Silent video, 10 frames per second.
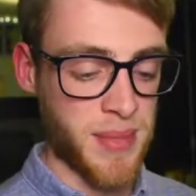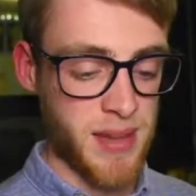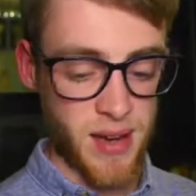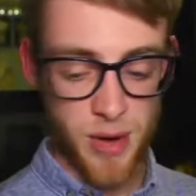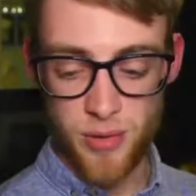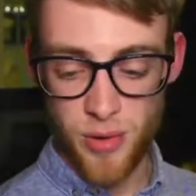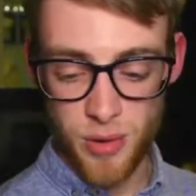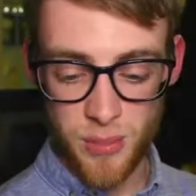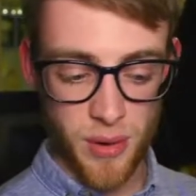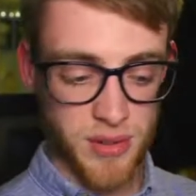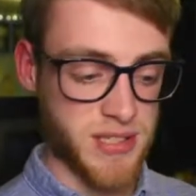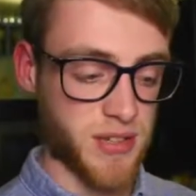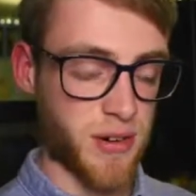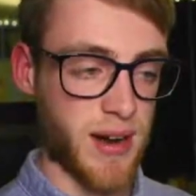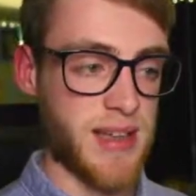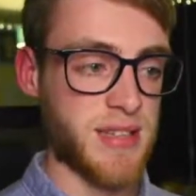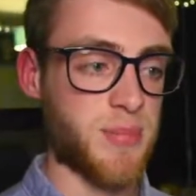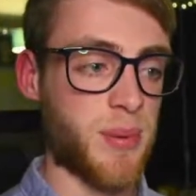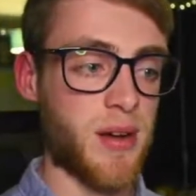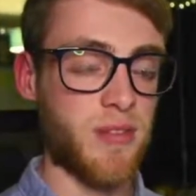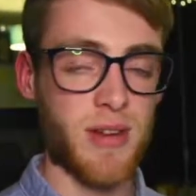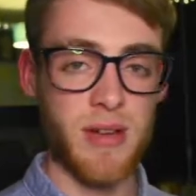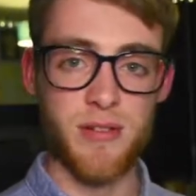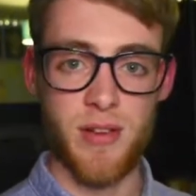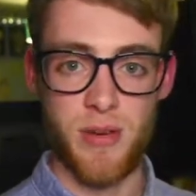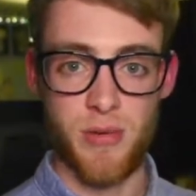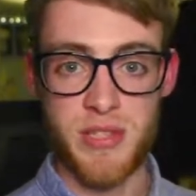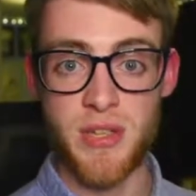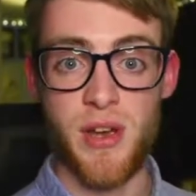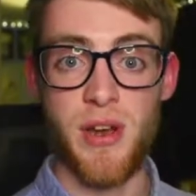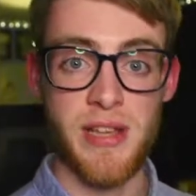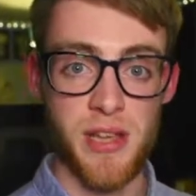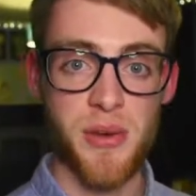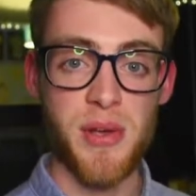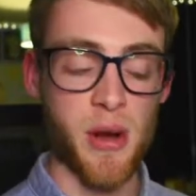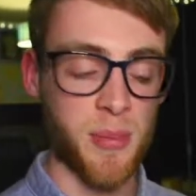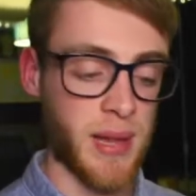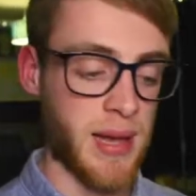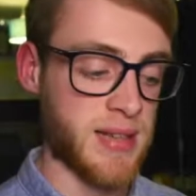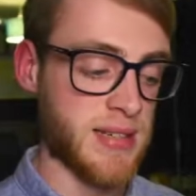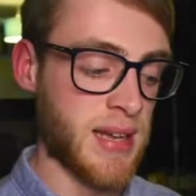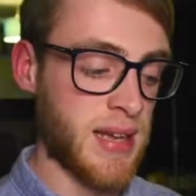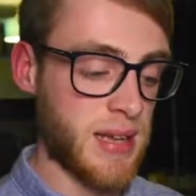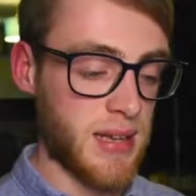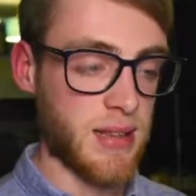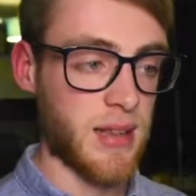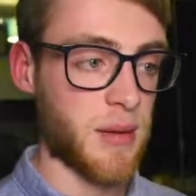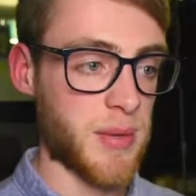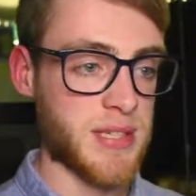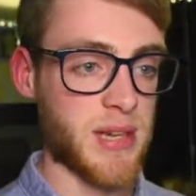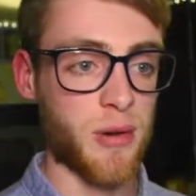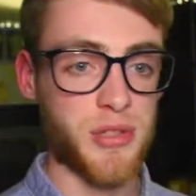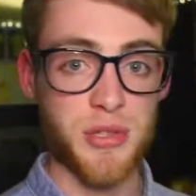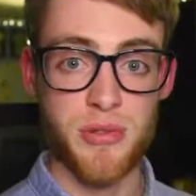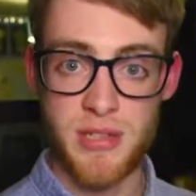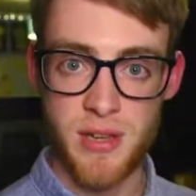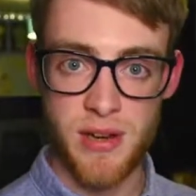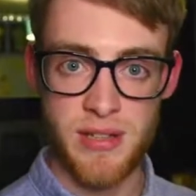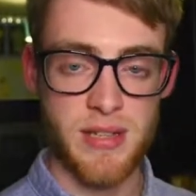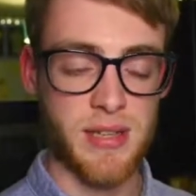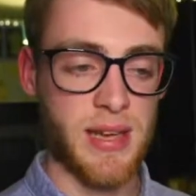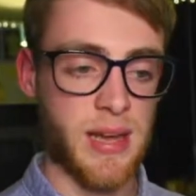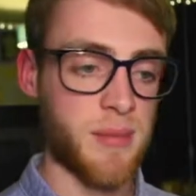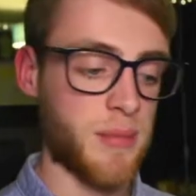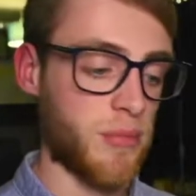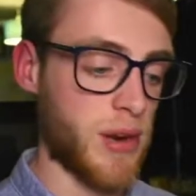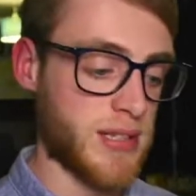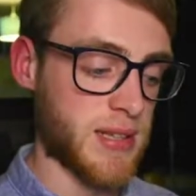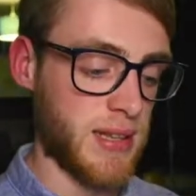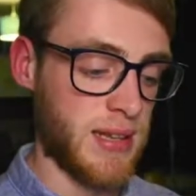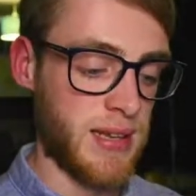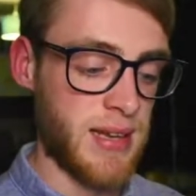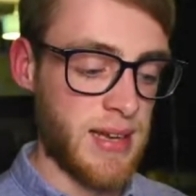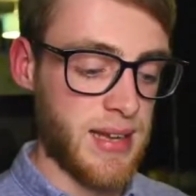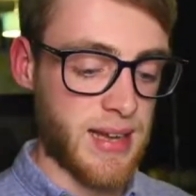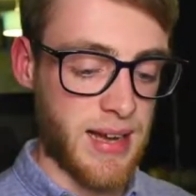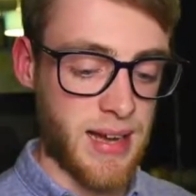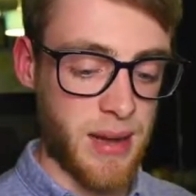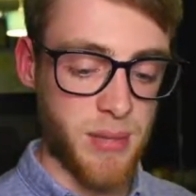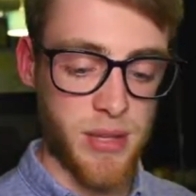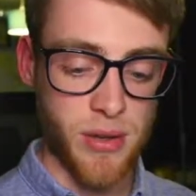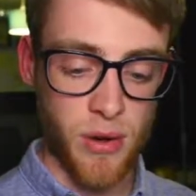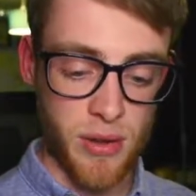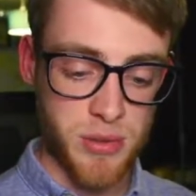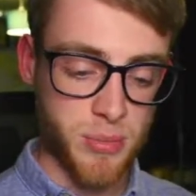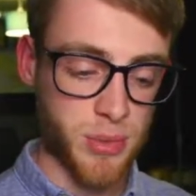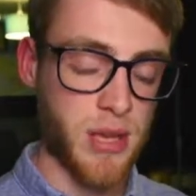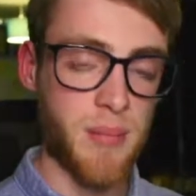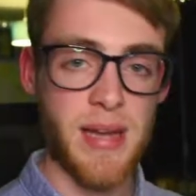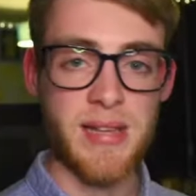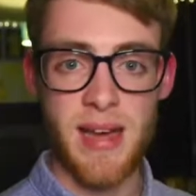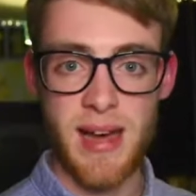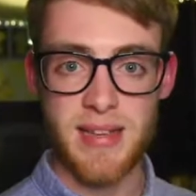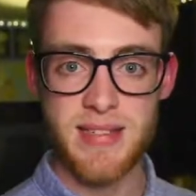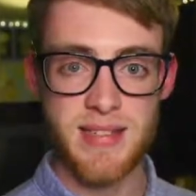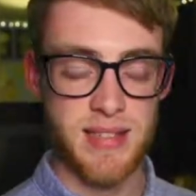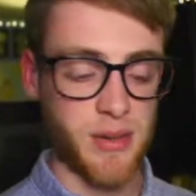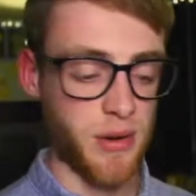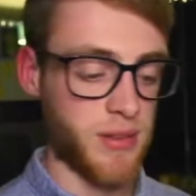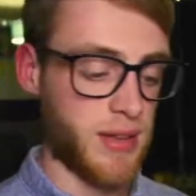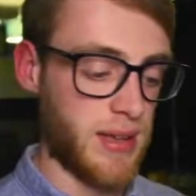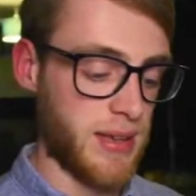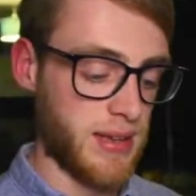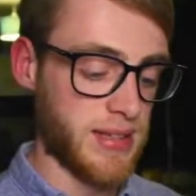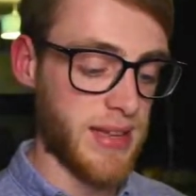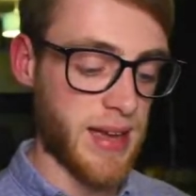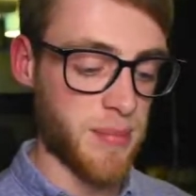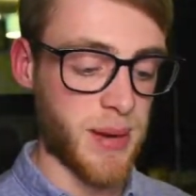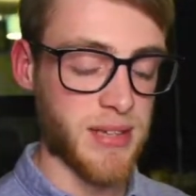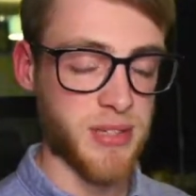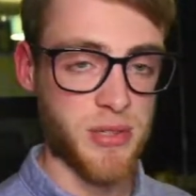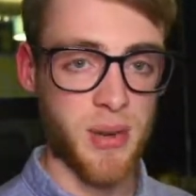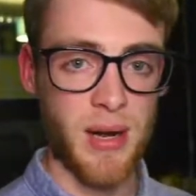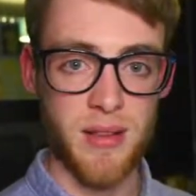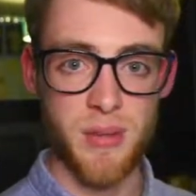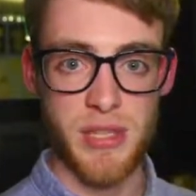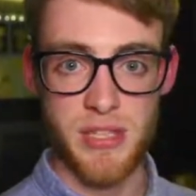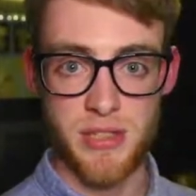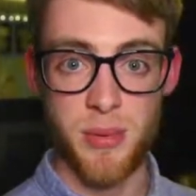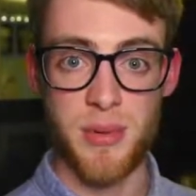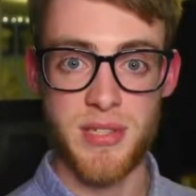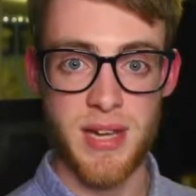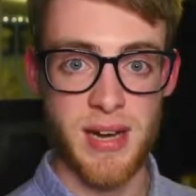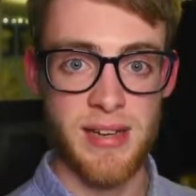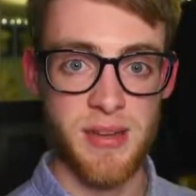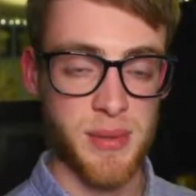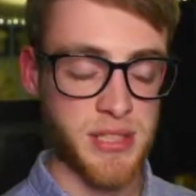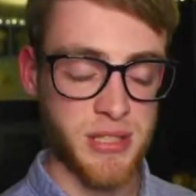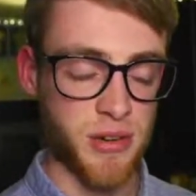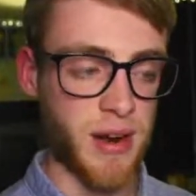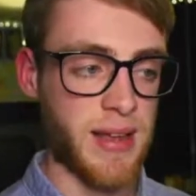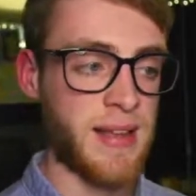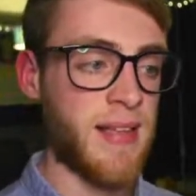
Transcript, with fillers: Overall, the box is great. It's perfect for returning Yu-Gi-Oh players like myself, just returning to the game recently. Um, you got those pre-made decks. You got the game mats as well, which are double-sided, which is great.